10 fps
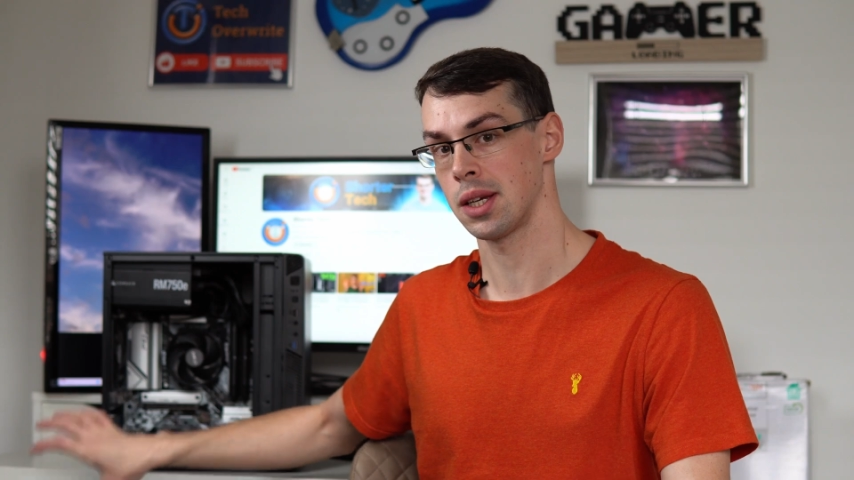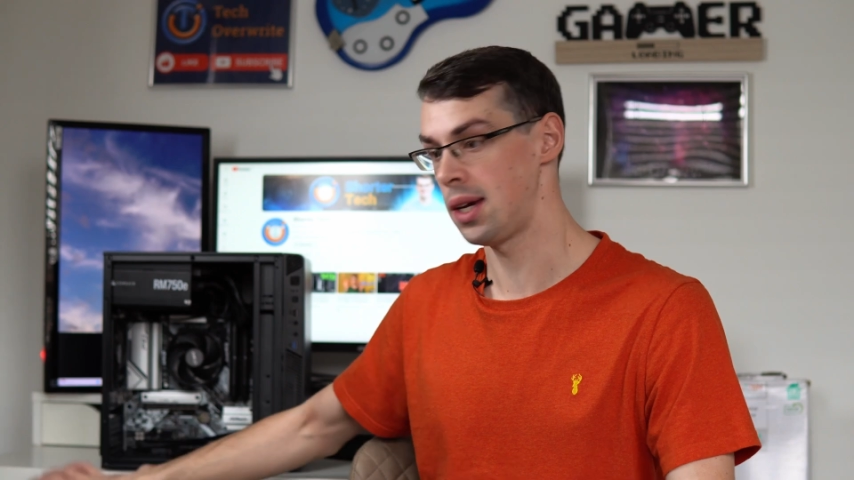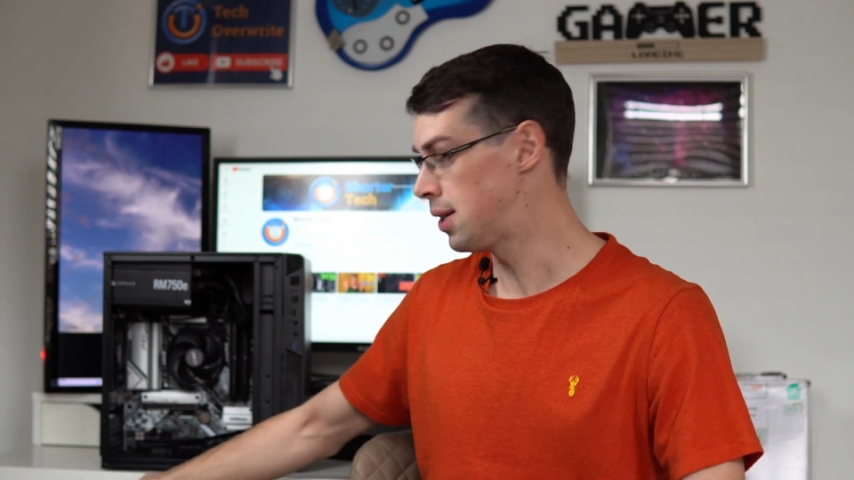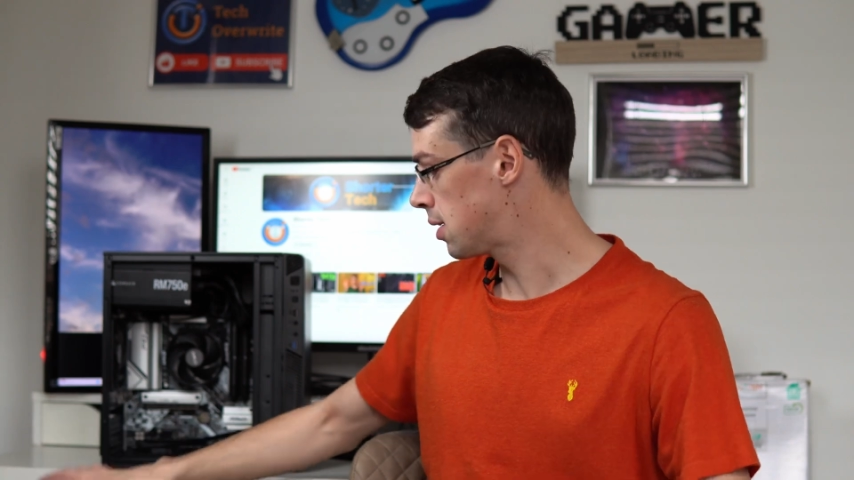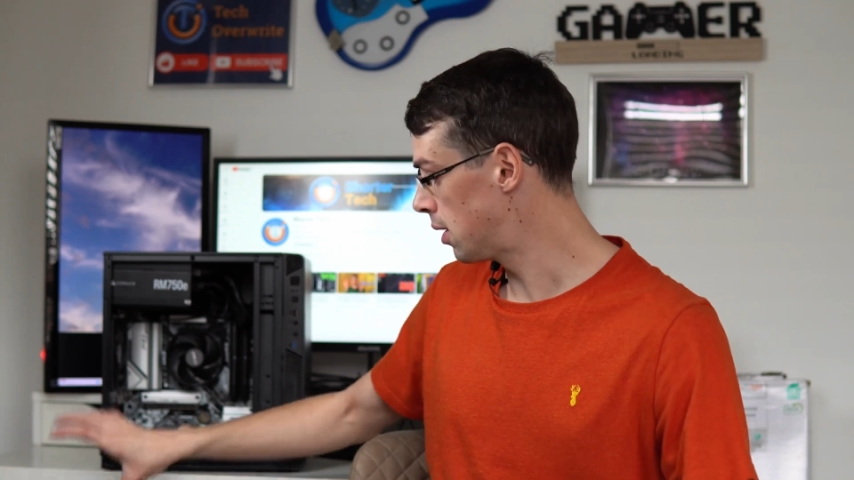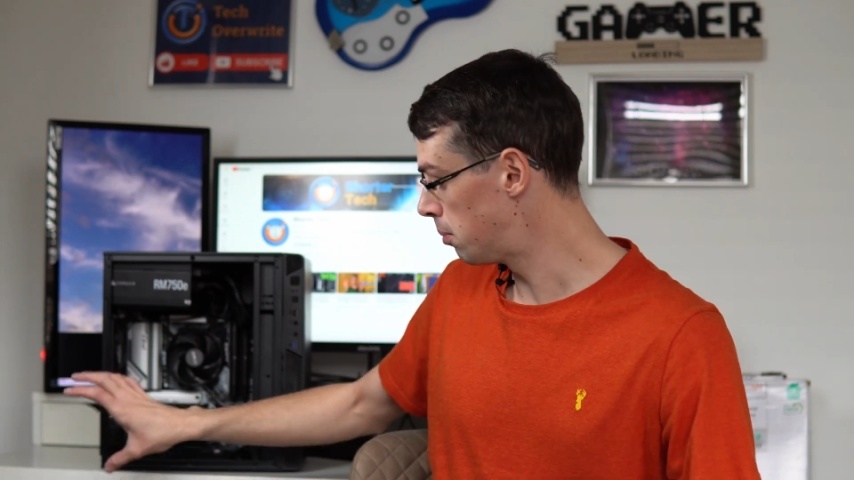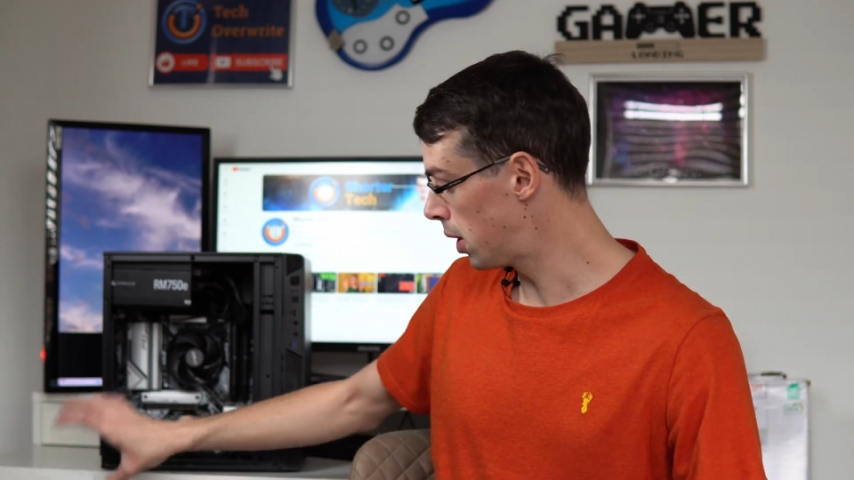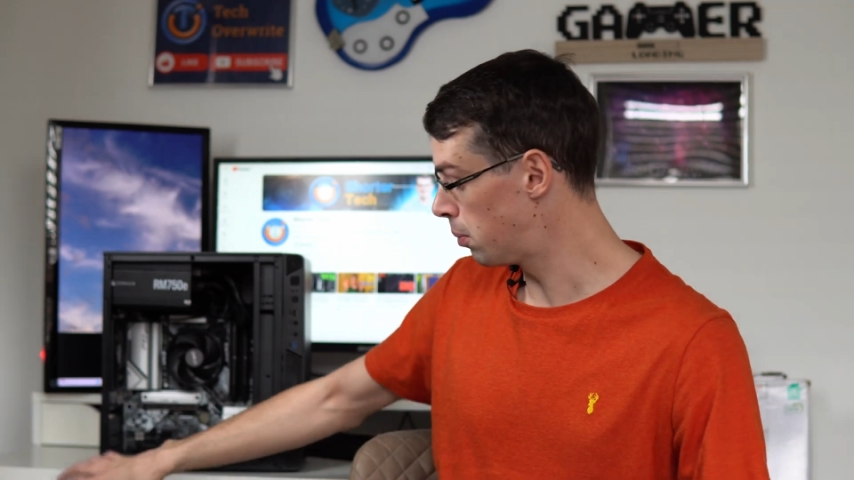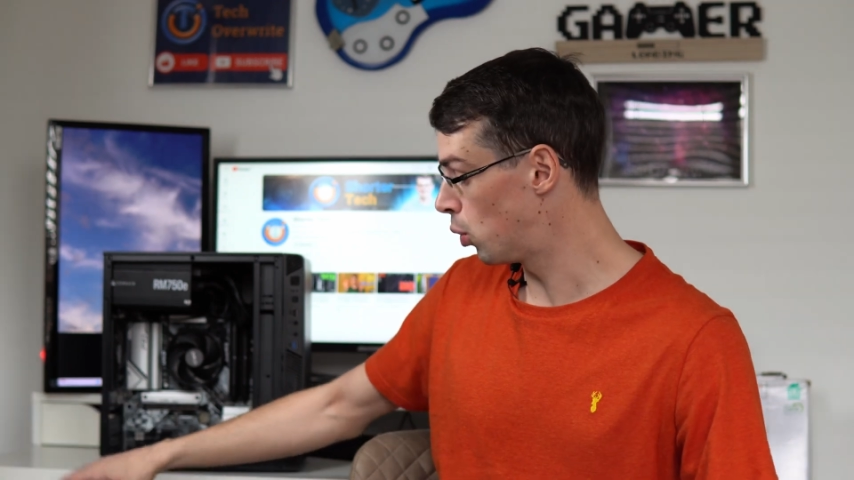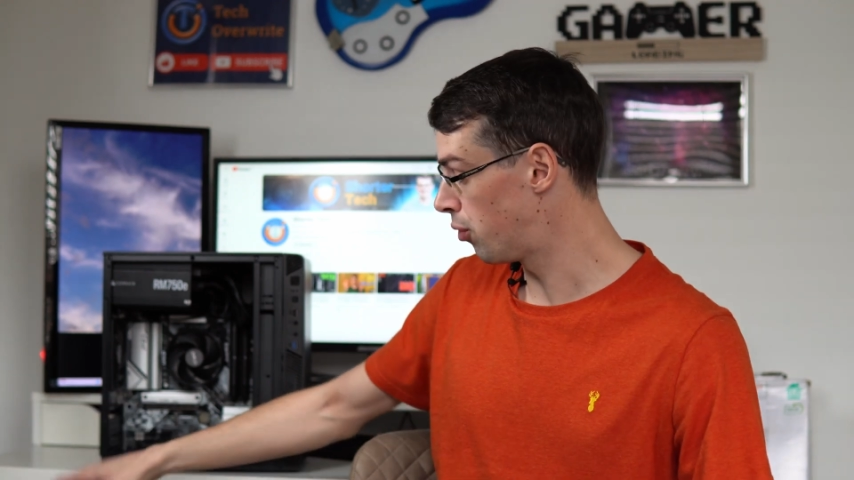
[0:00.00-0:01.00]
case and
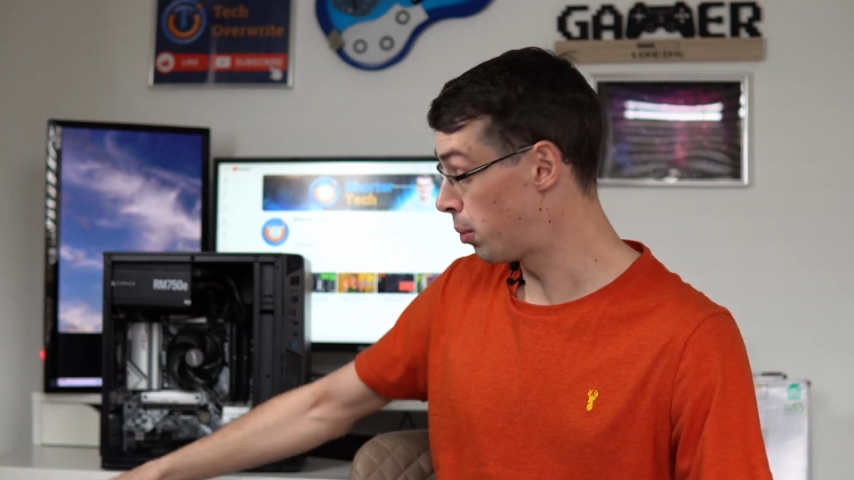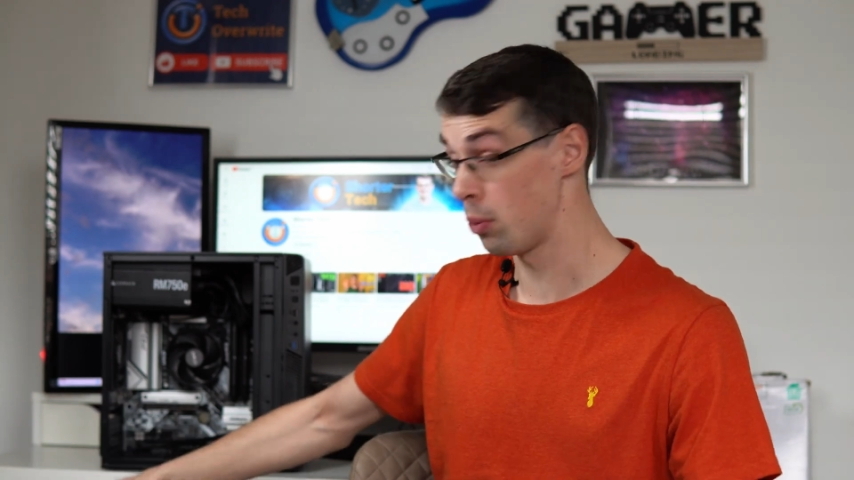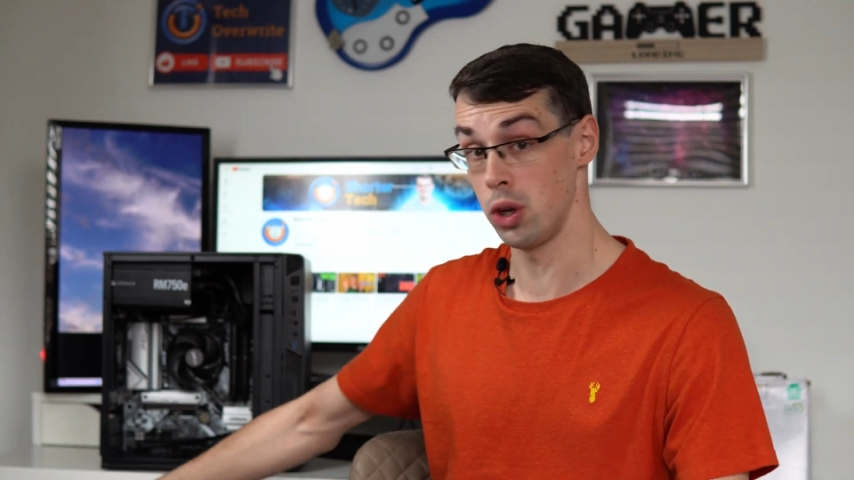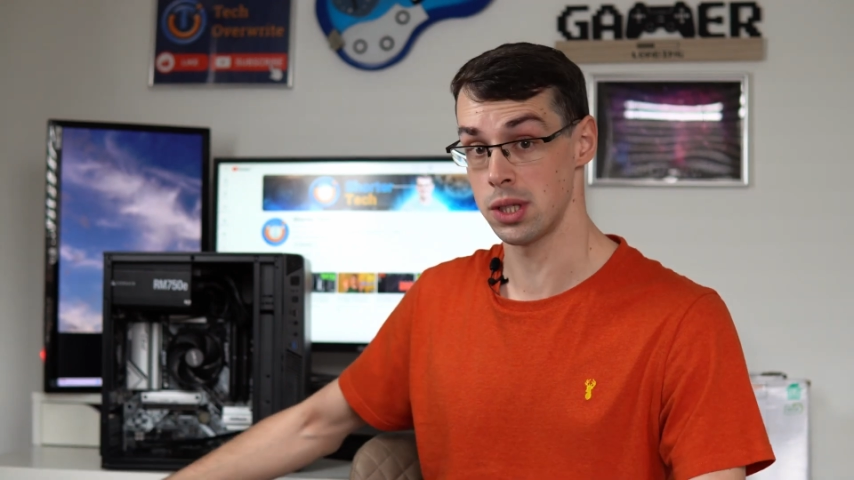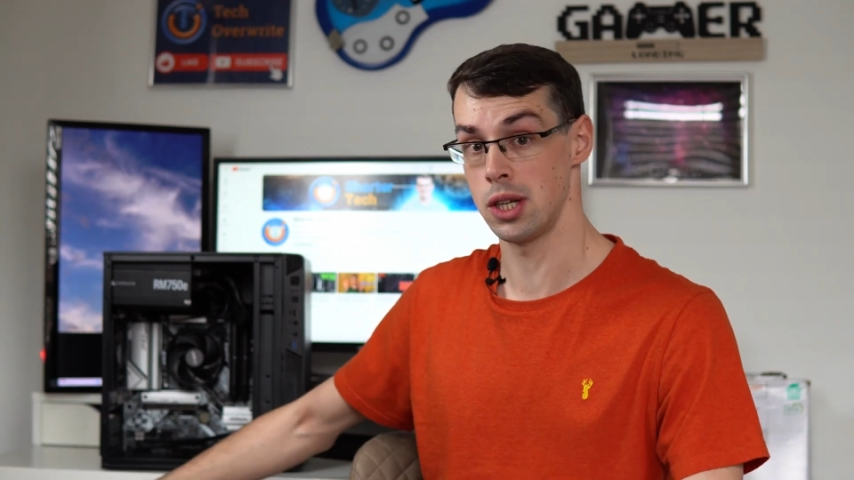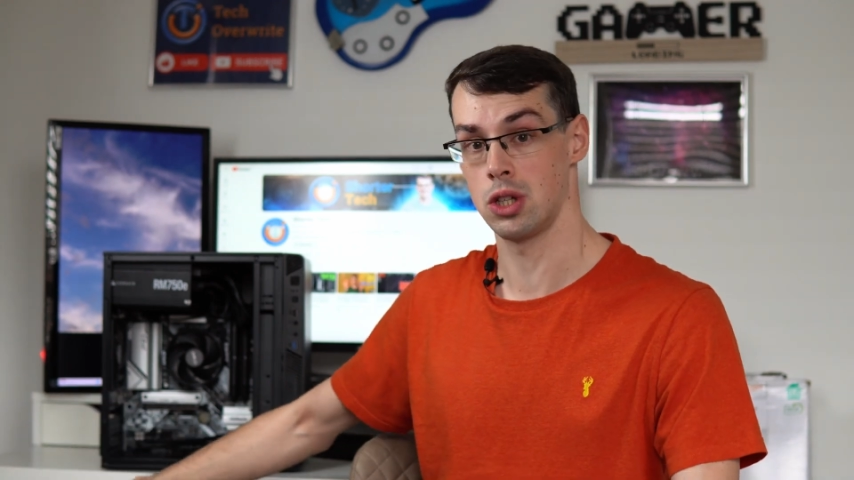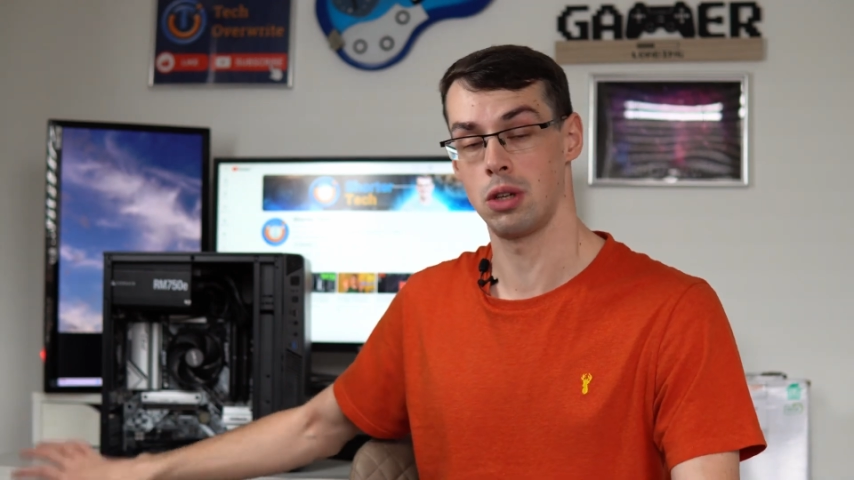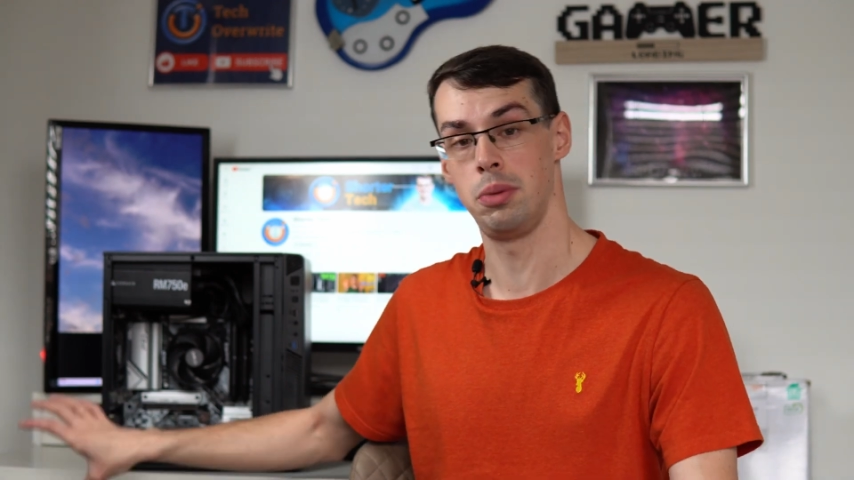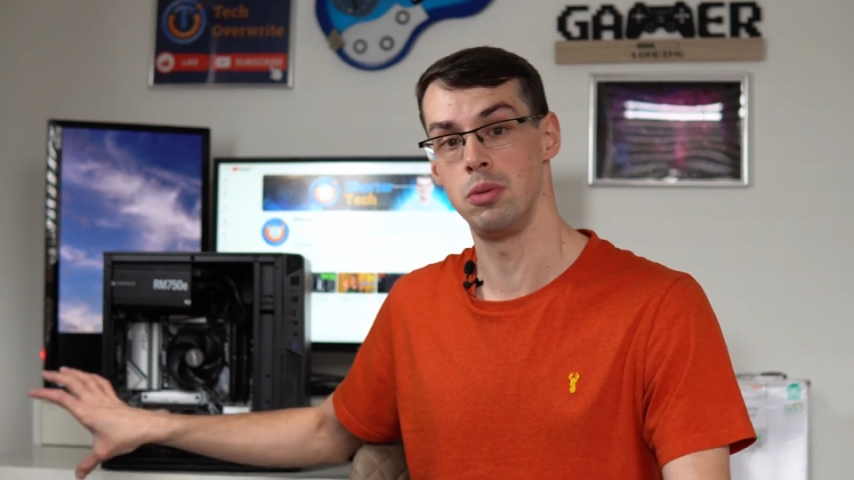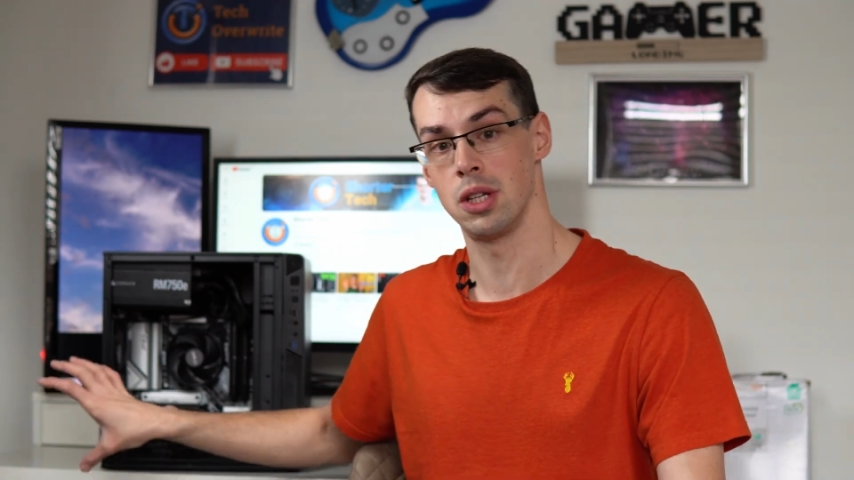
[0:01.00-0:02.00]
motherboard for my workstation
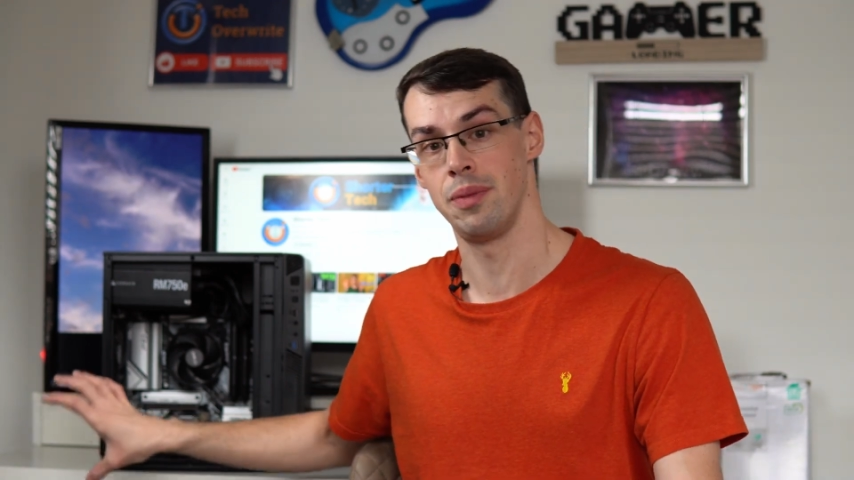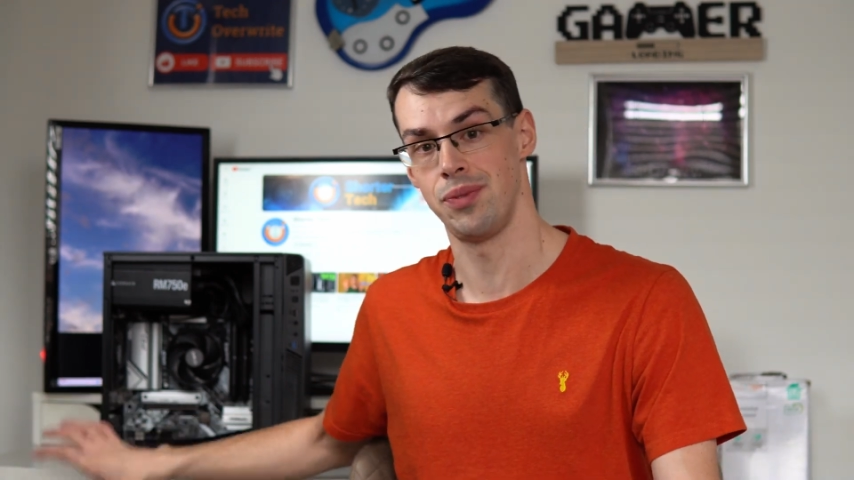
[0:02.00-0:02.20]
computer